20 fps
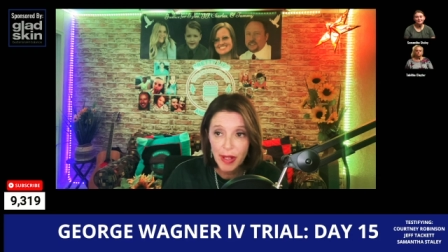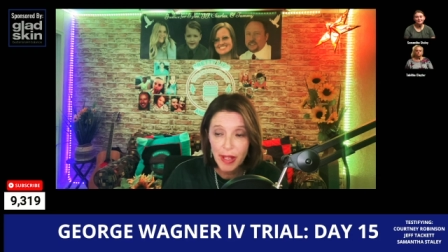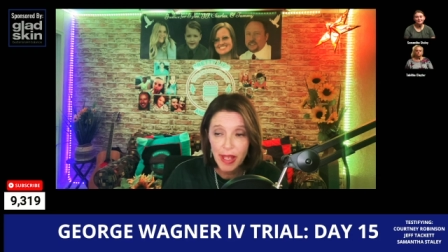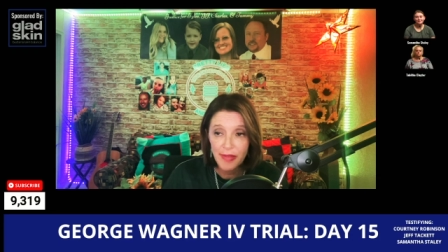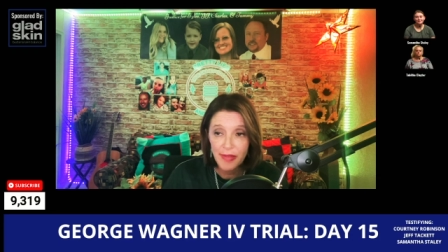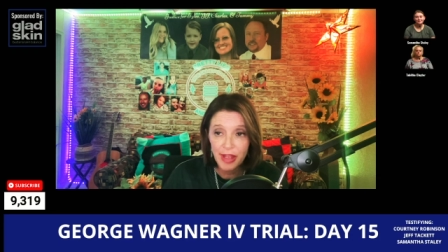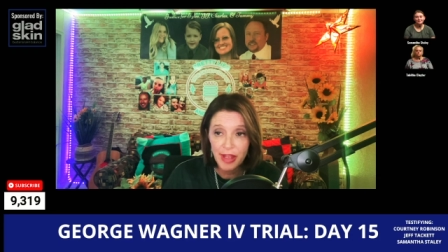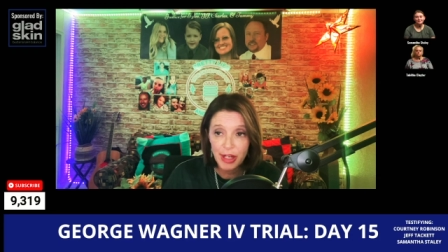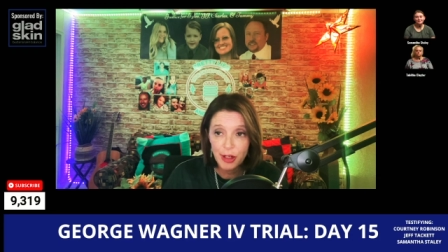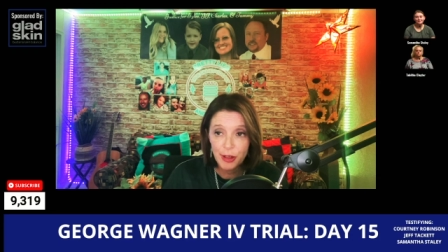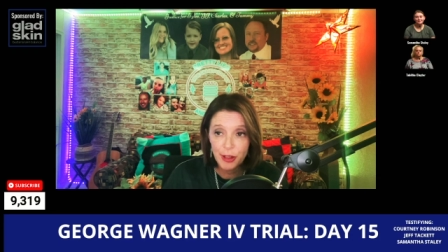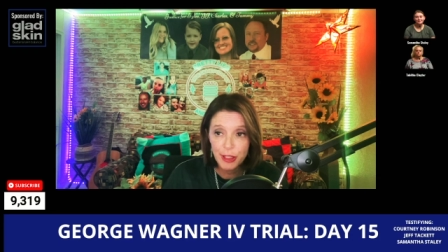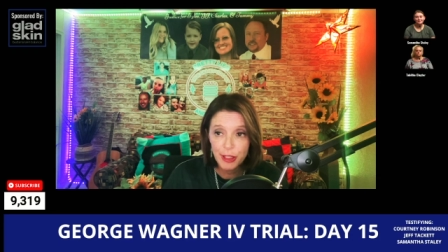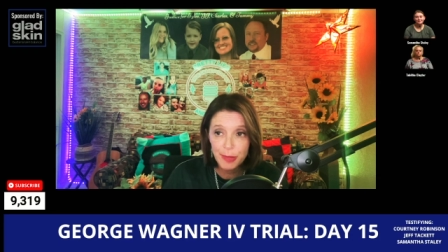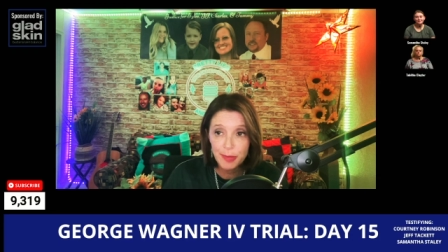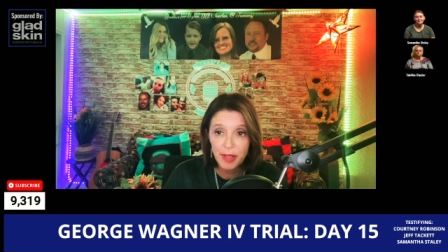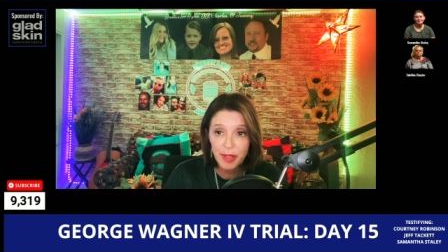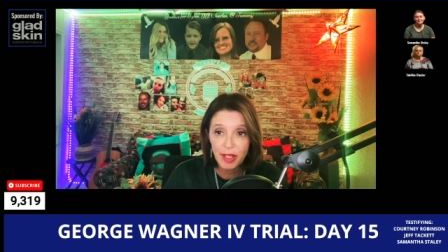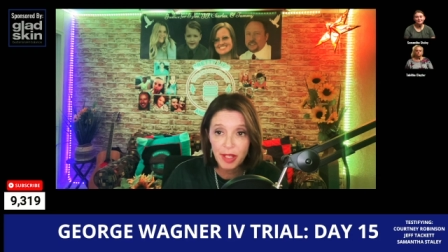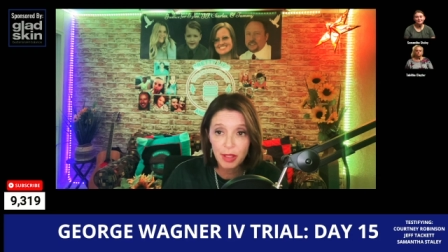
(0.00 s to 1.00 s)
and that Chris
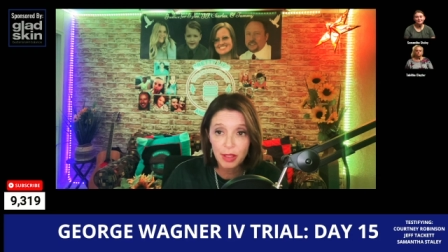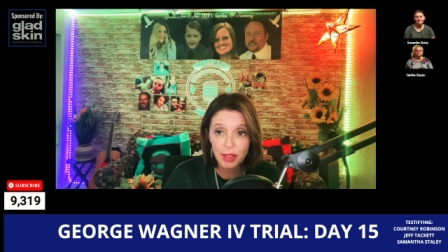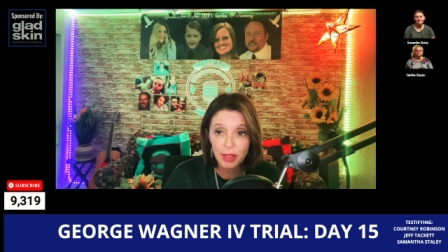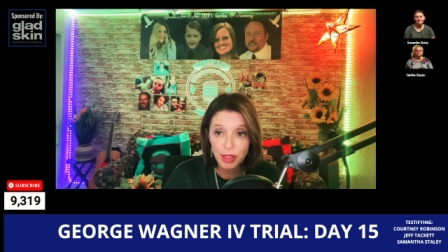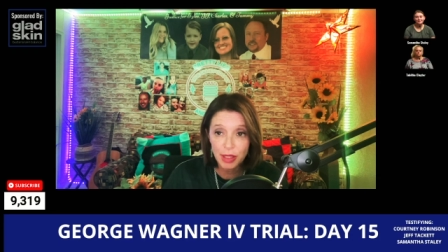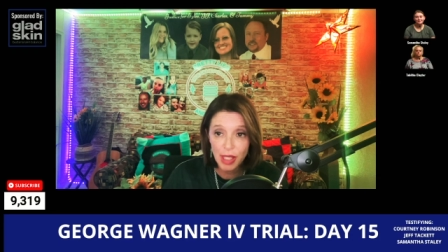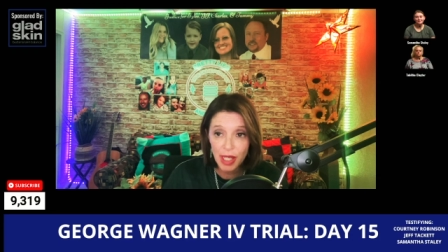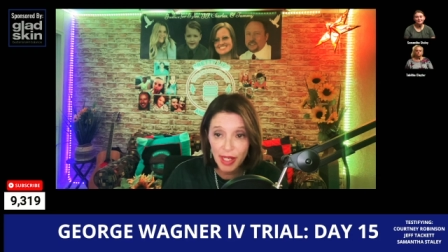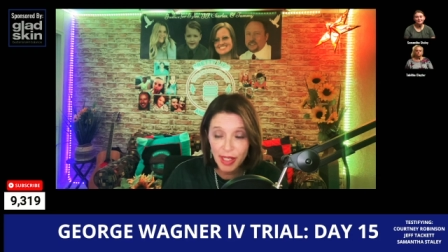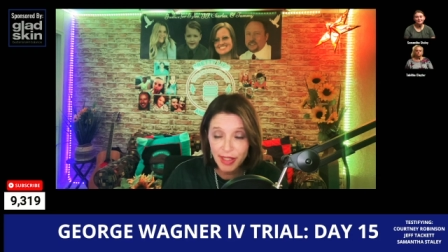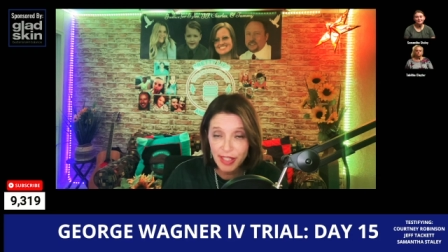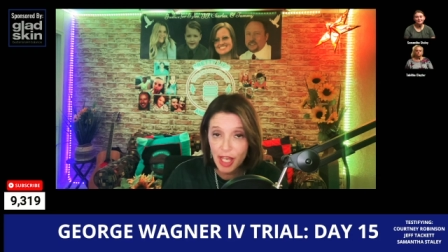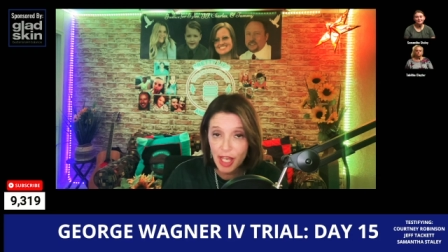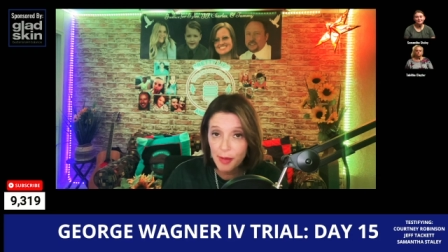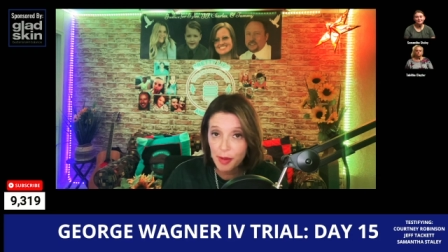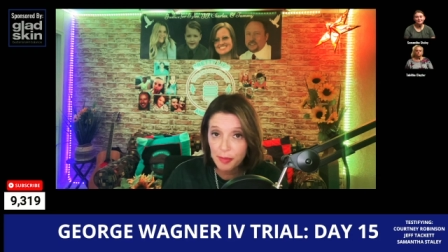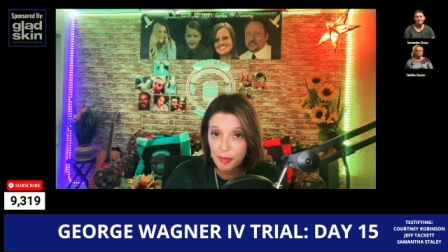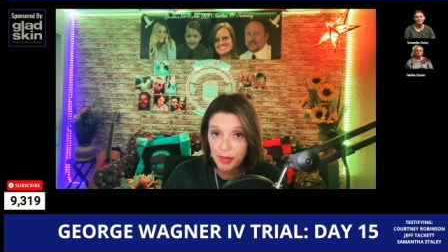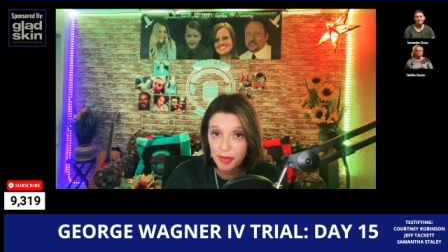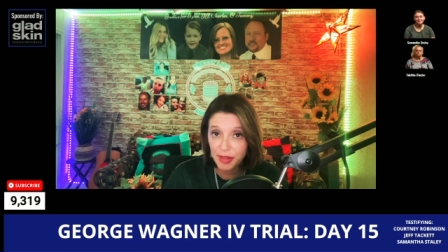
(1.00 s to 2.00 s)
spent a lot of
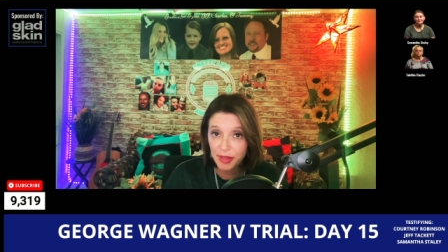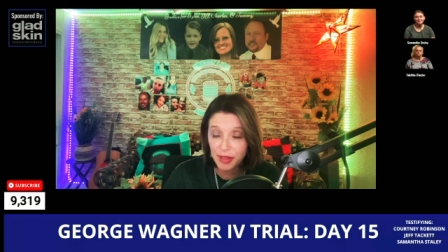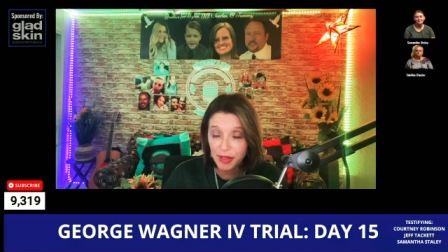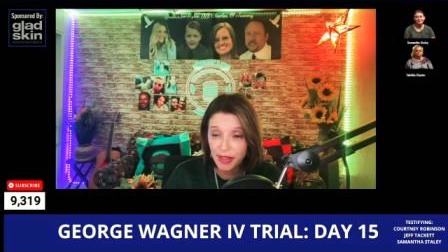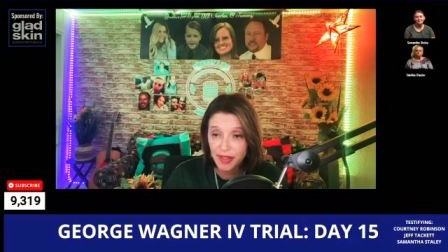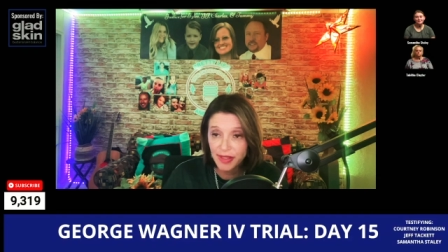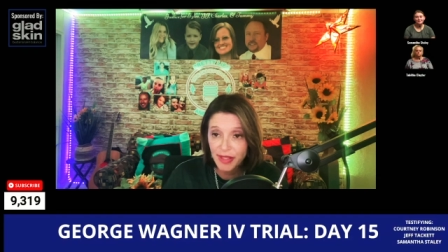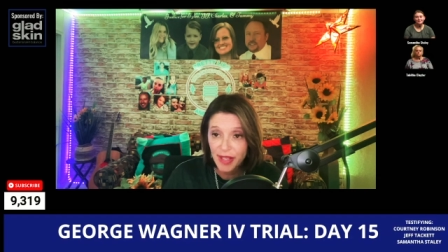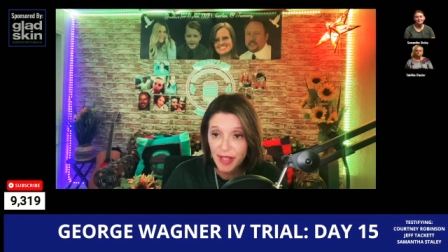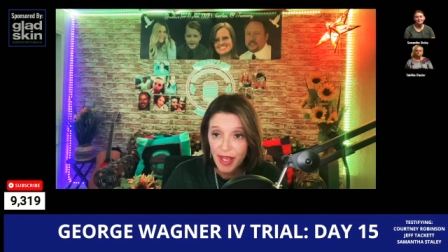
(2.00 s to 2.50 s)
time at Billy's.